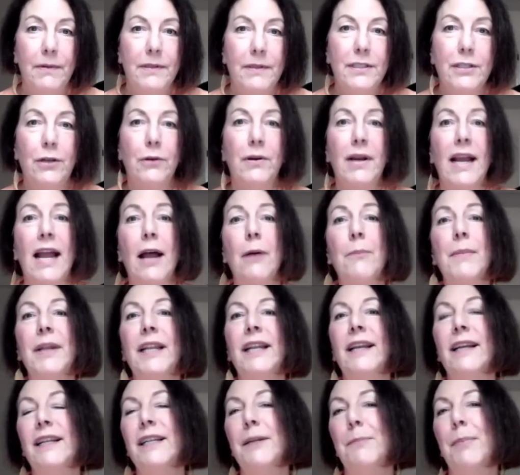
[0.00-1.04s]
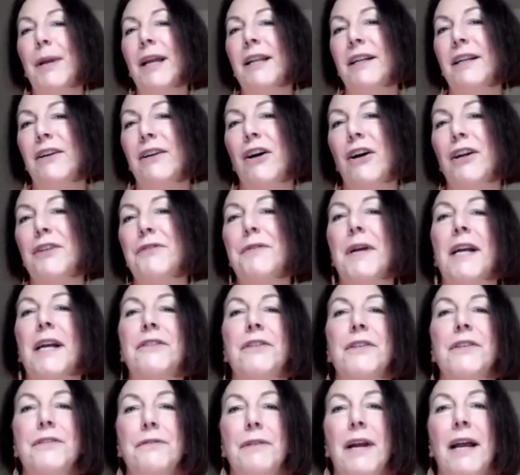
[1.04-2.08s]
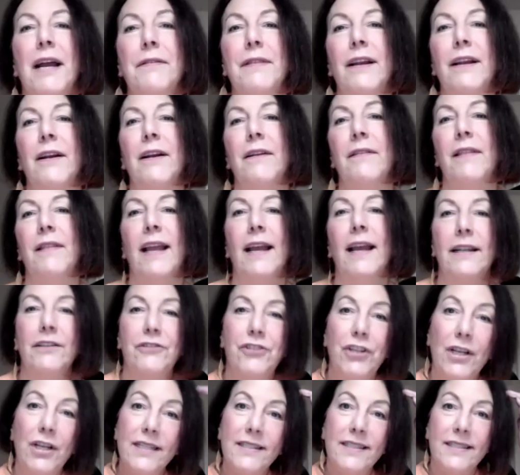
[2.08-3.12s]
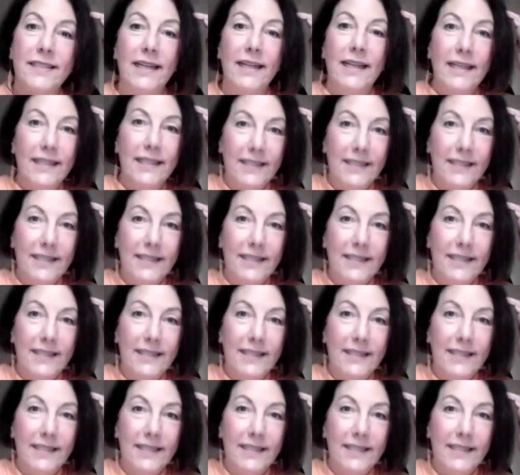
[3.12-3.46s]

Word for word: So how many independent contractors are out there that just